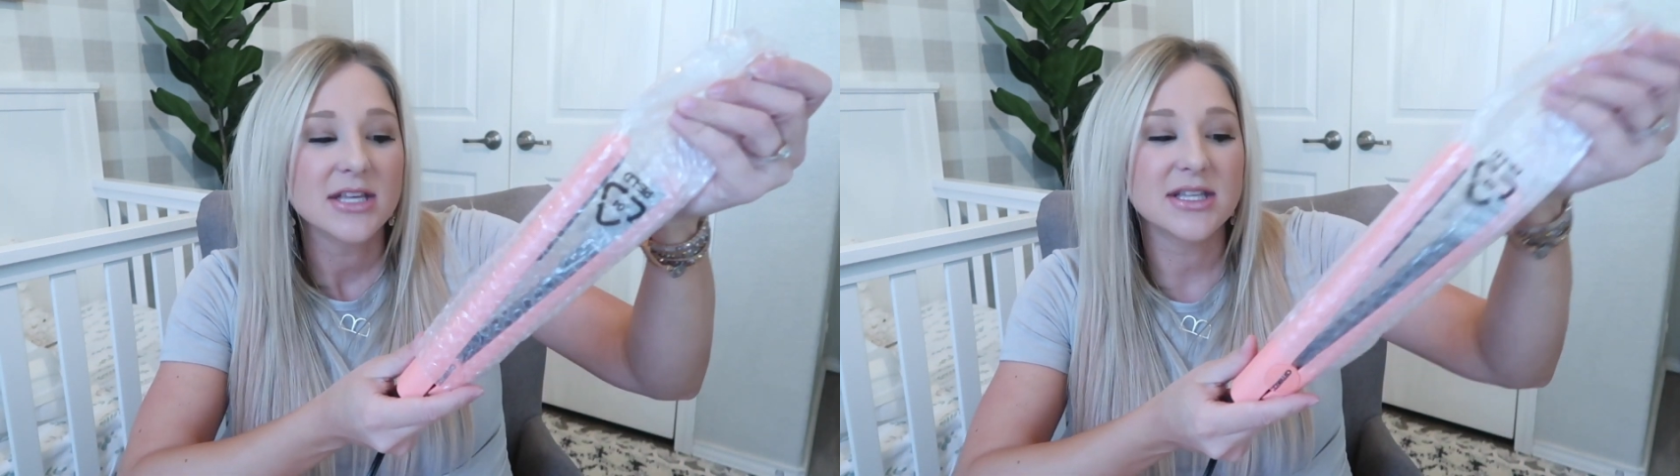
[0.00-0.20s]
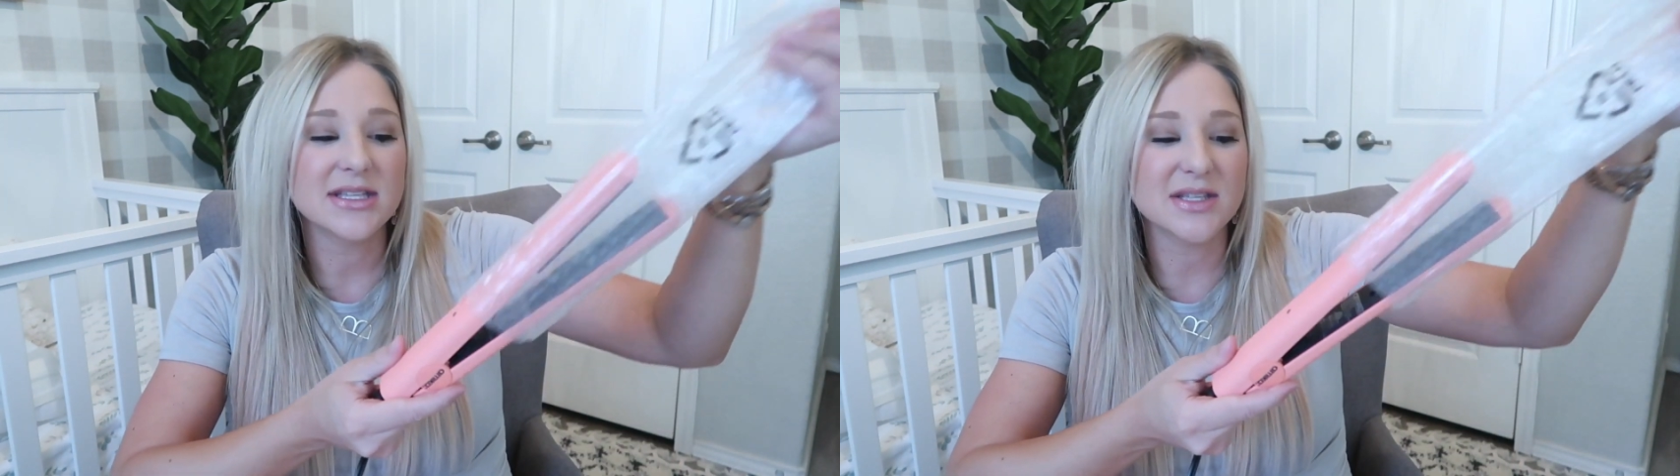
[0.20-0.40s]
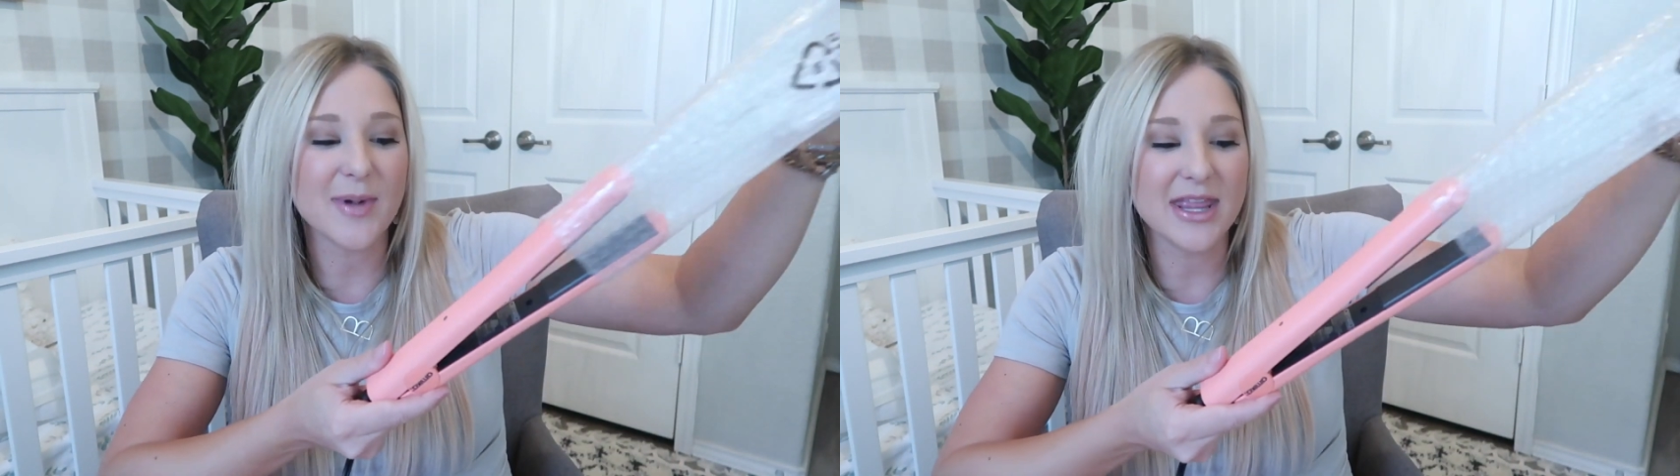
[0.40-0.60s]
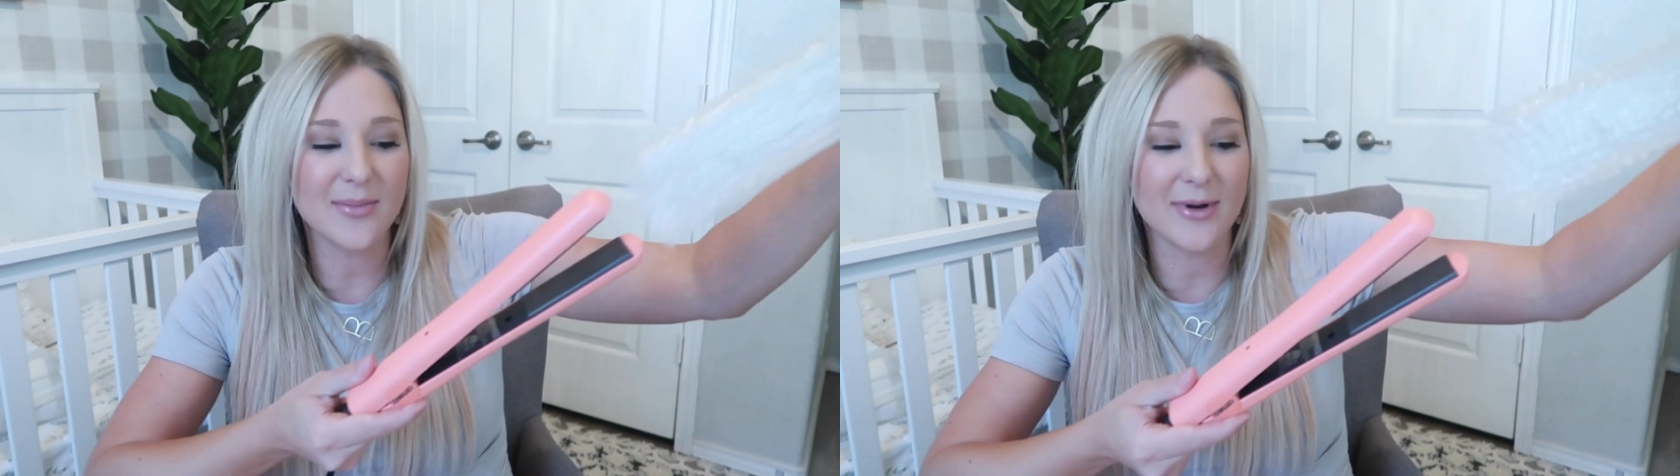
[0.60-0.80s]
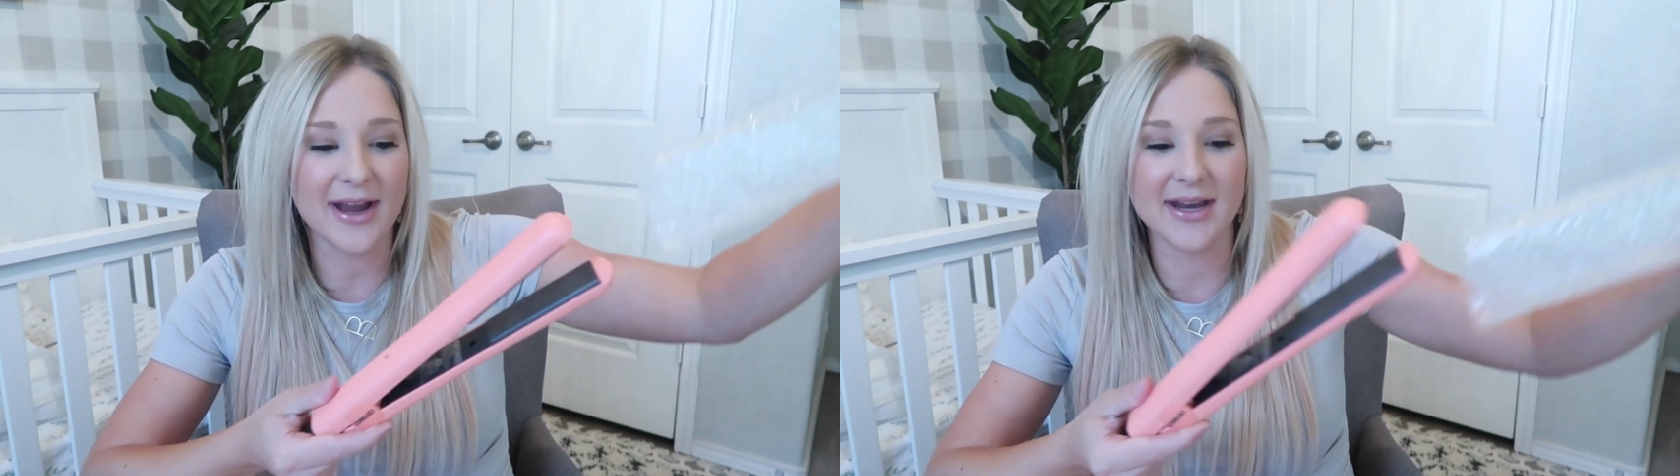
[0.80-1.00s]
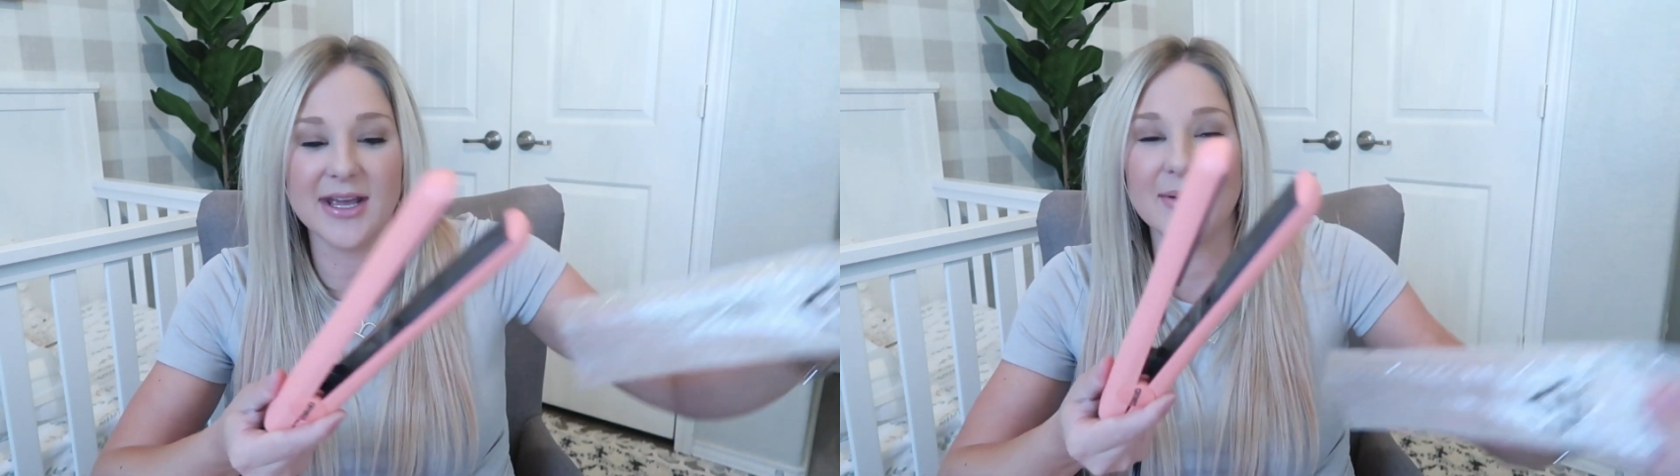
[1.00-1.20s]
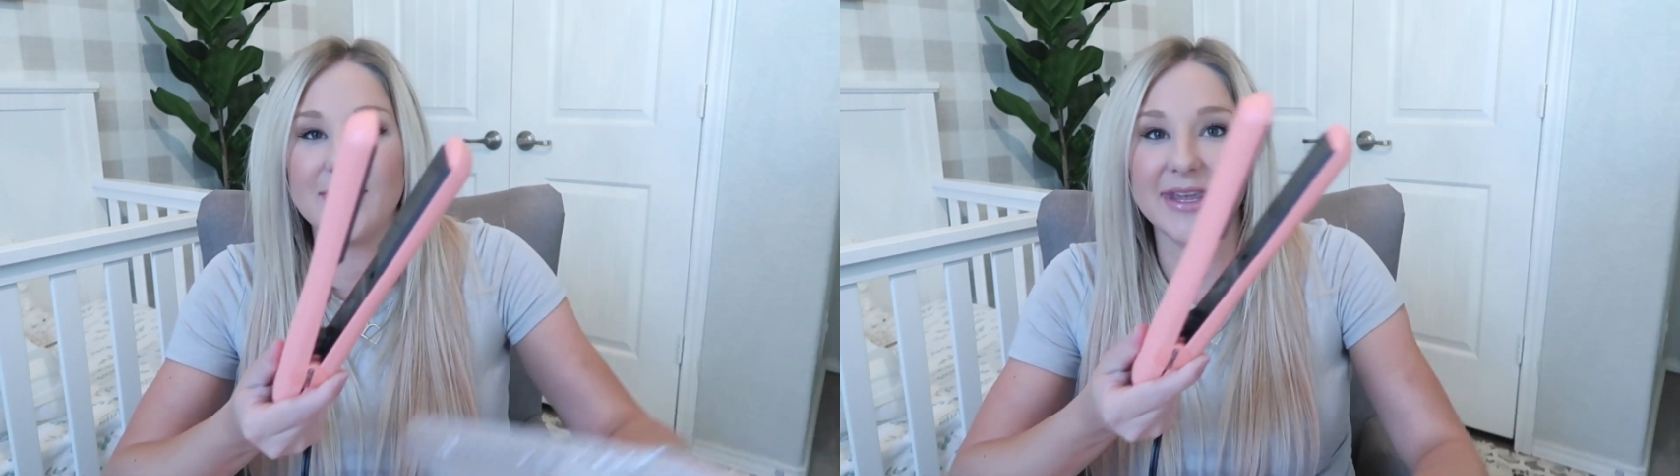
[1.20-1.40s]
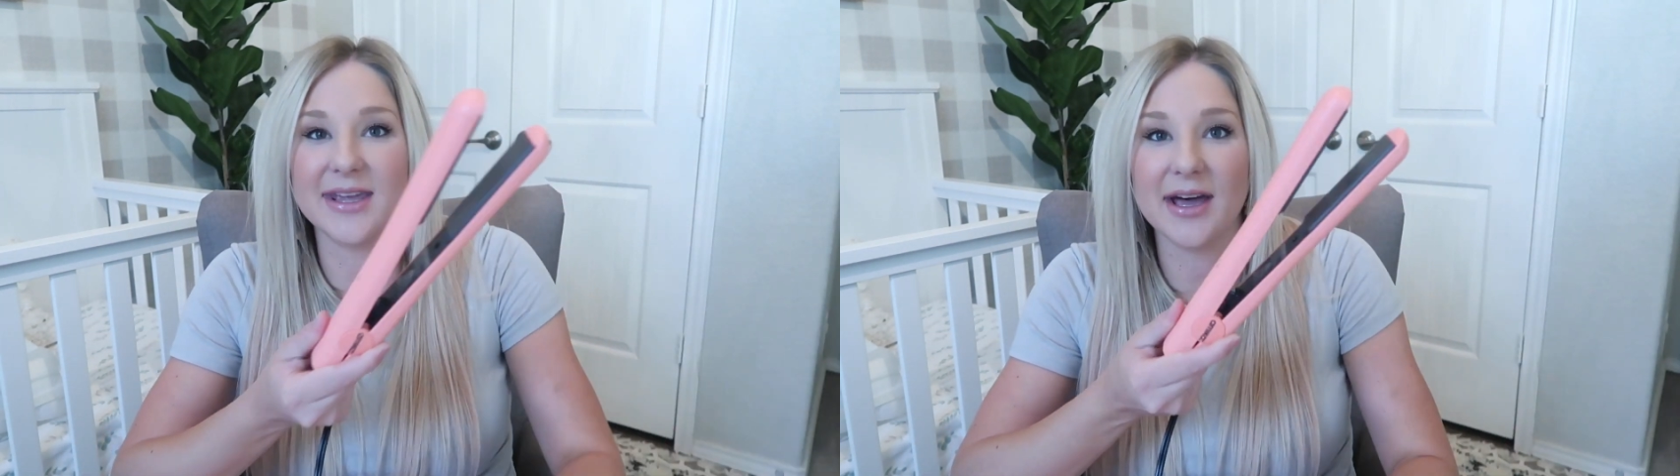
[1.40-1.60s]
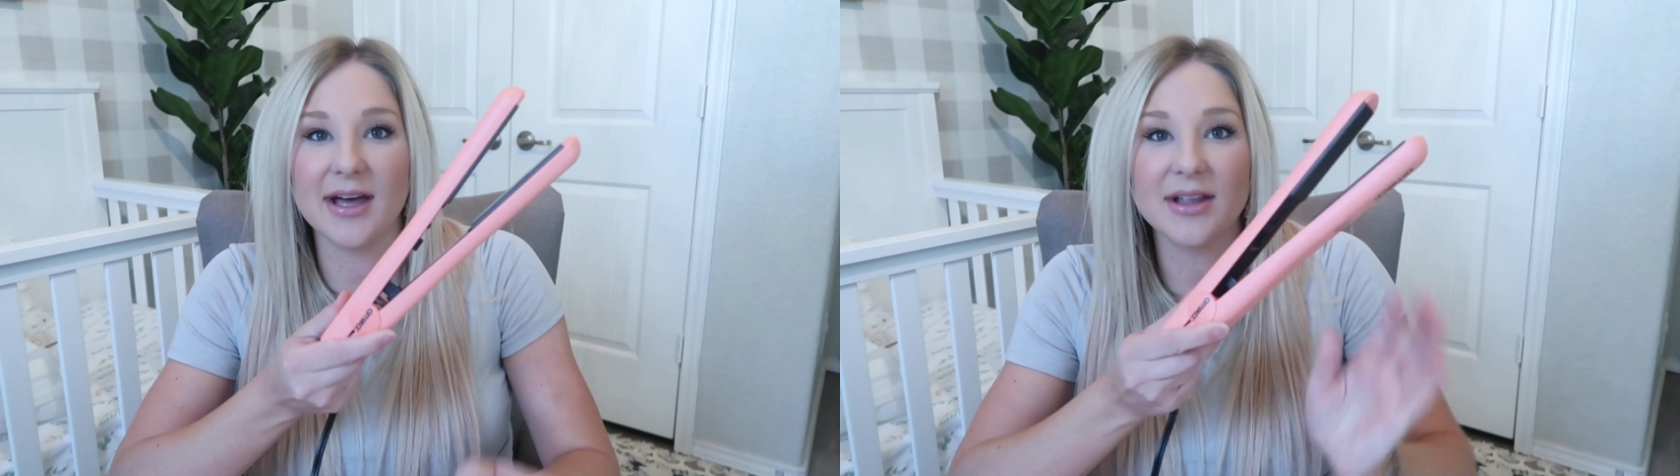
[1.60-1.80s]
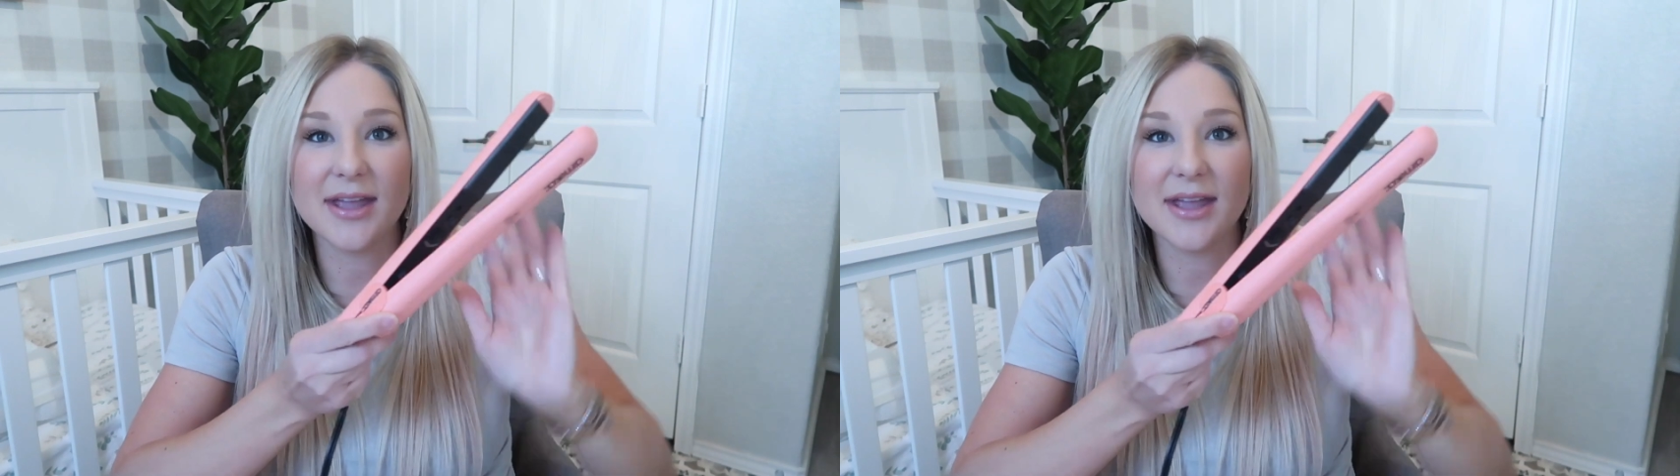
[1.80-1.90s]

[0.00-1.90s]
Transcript: So this is by the brand Amica.